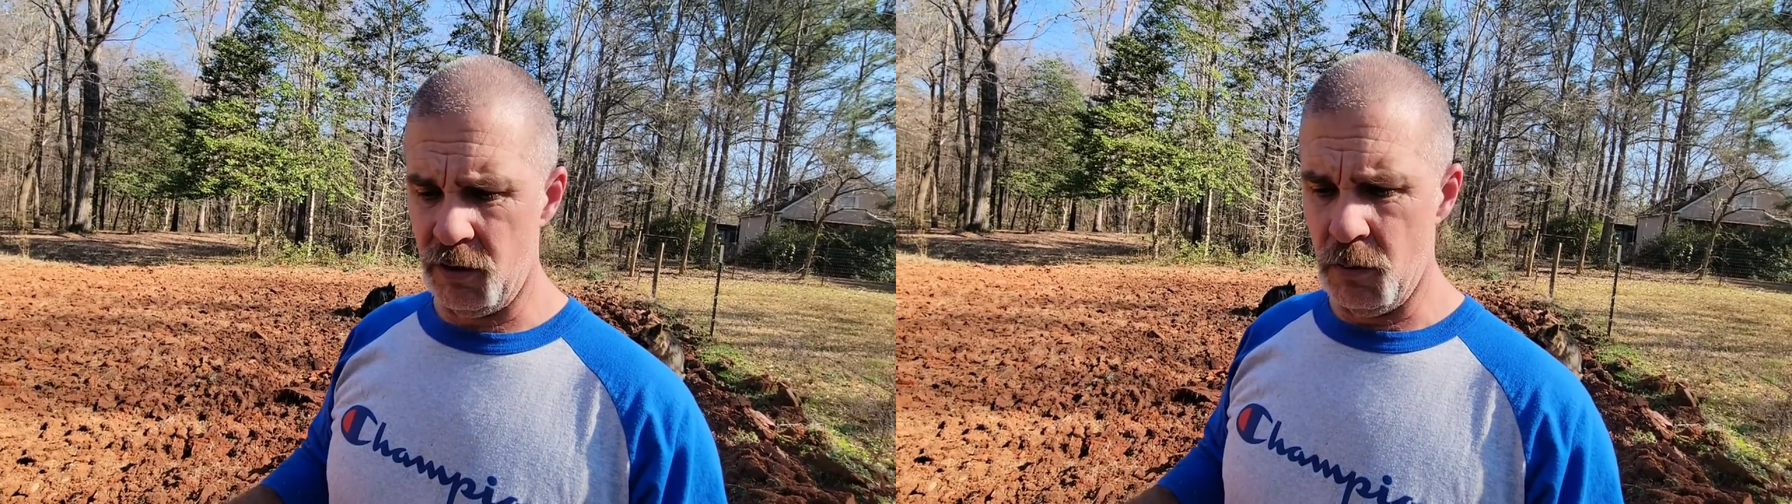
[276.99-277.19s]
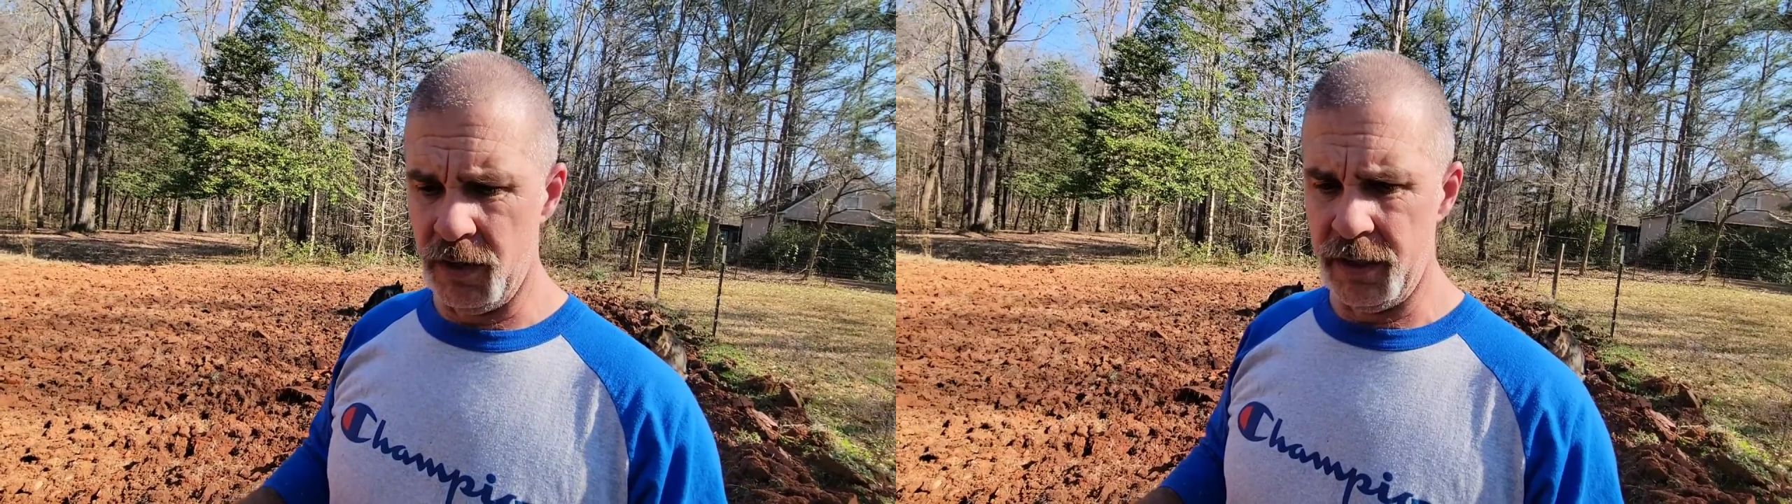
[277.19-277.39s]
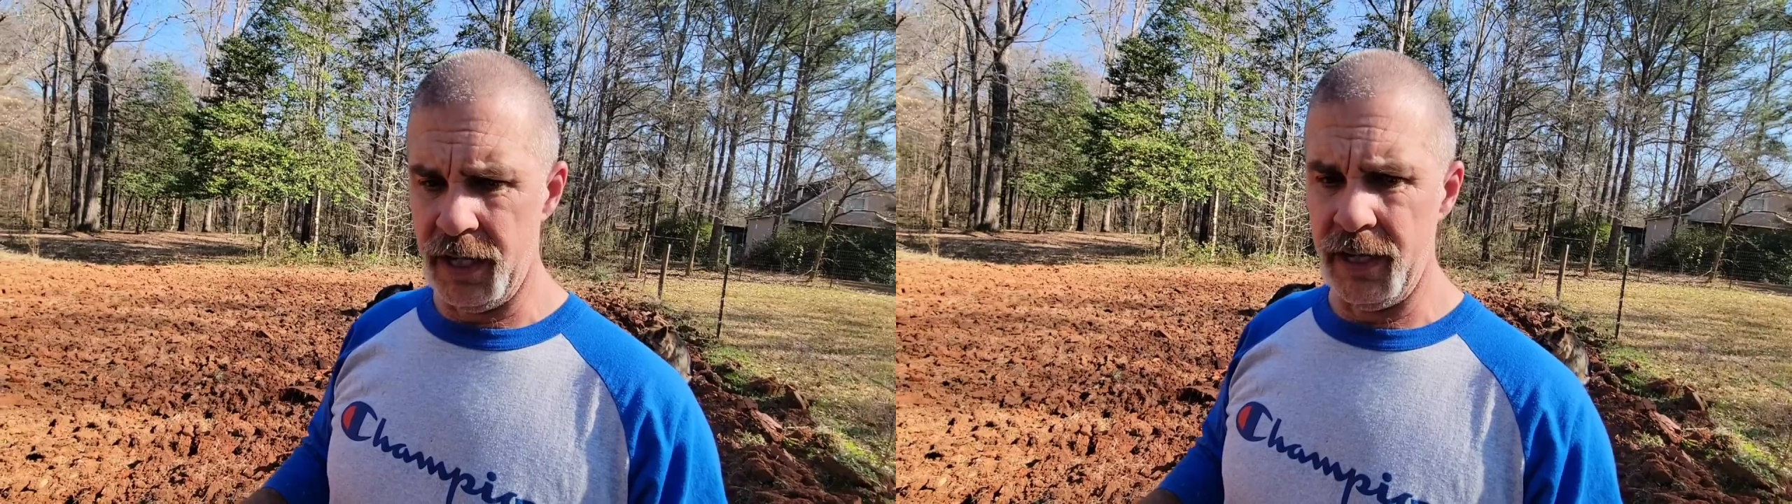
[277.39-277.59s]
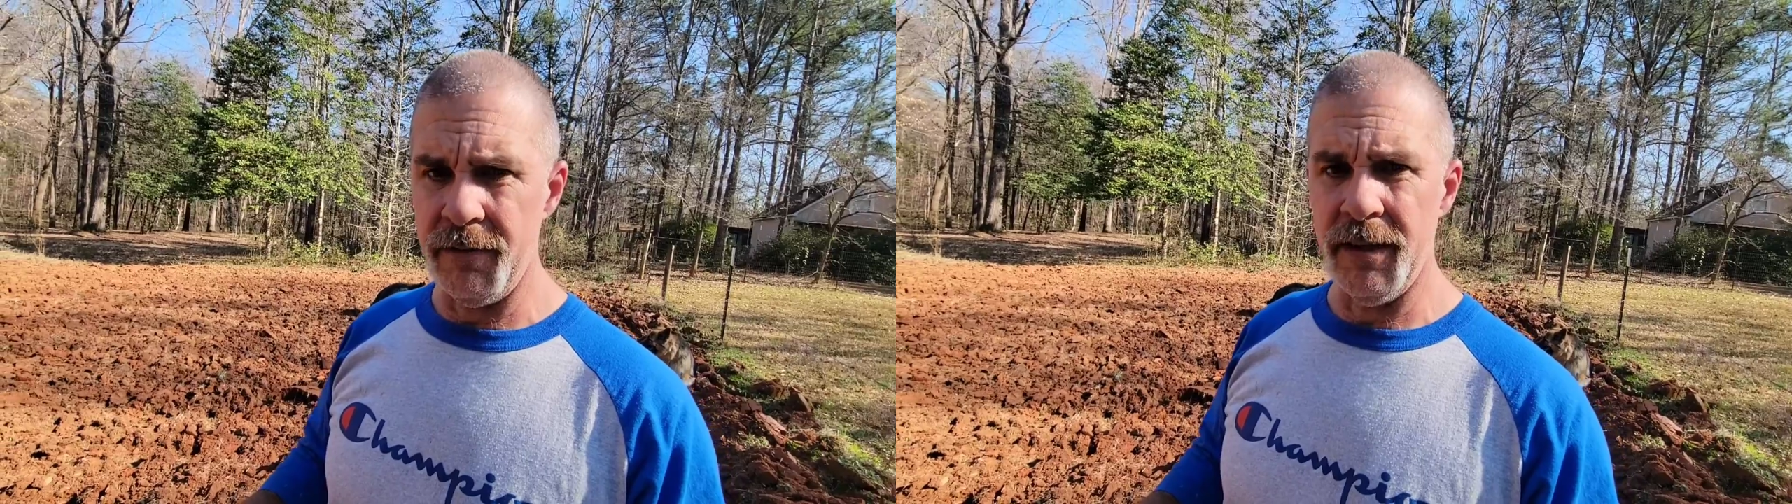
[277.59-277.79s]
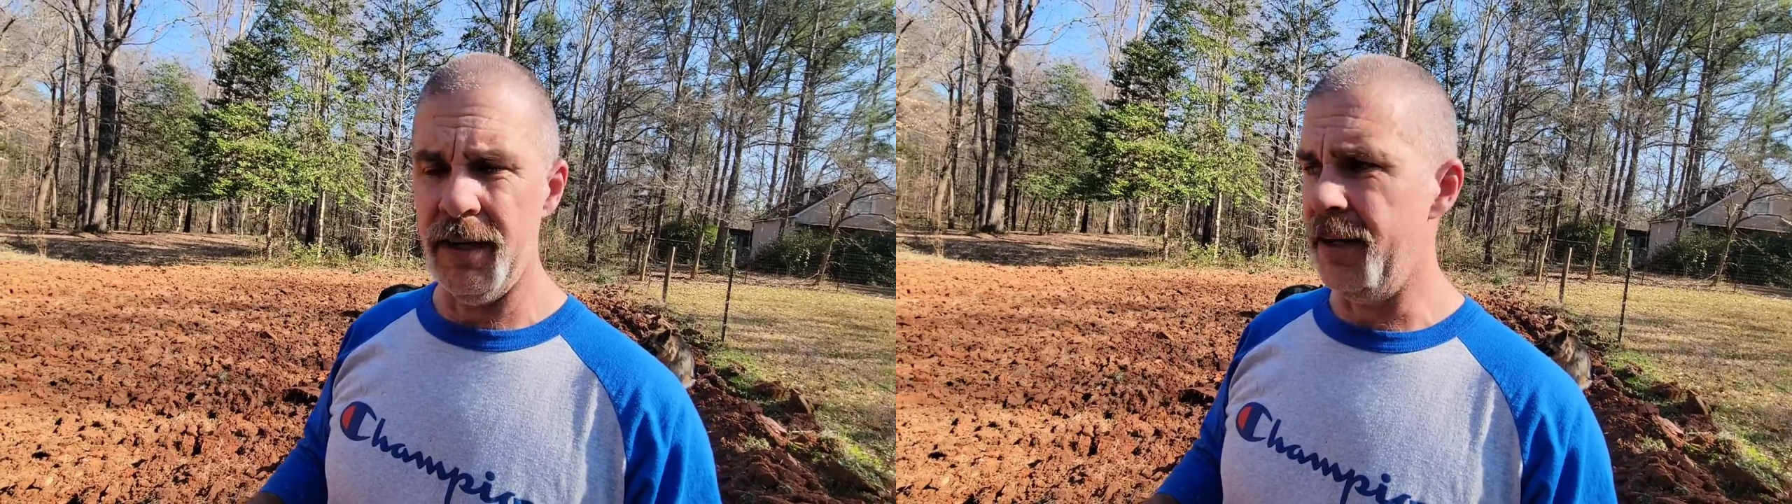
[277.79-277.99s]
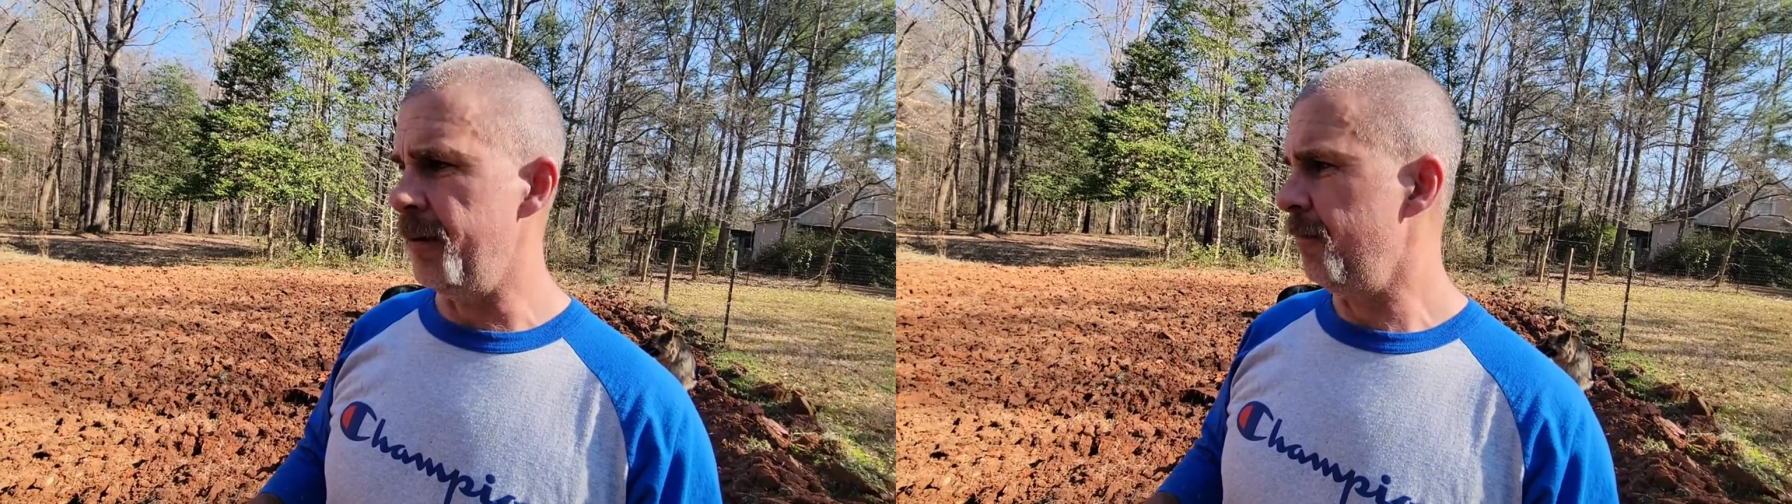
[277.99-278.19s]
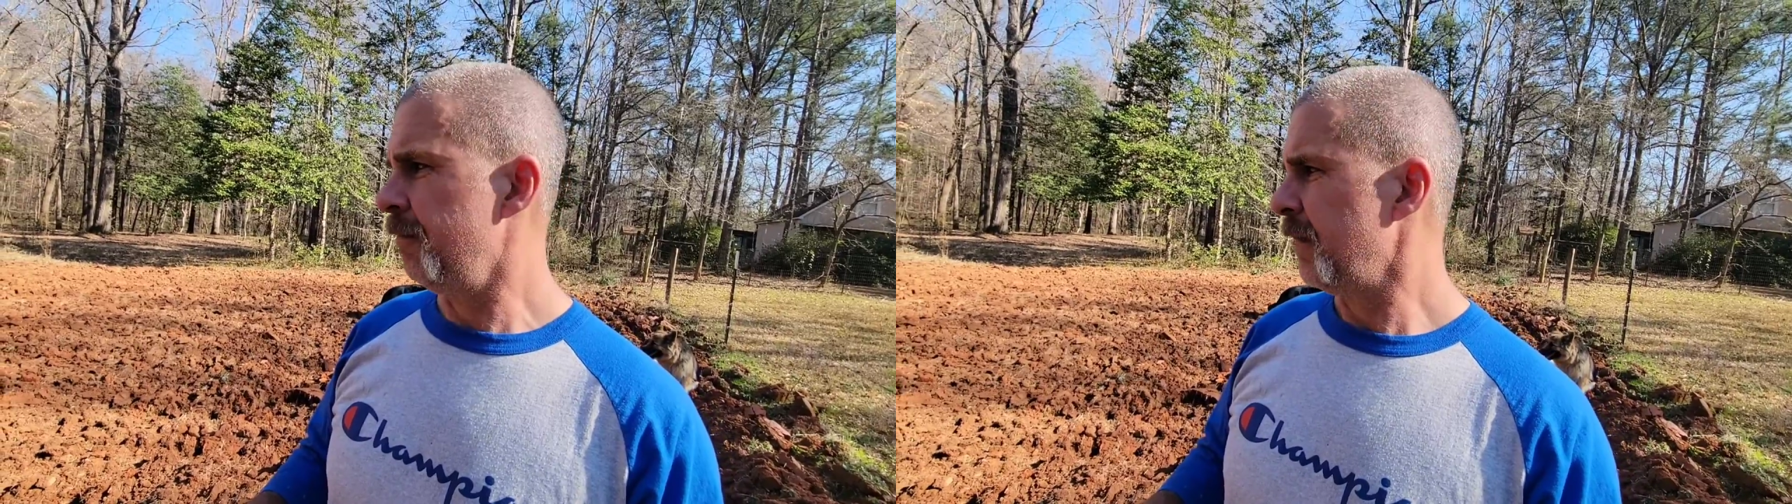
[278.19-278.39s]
growing today. Uh,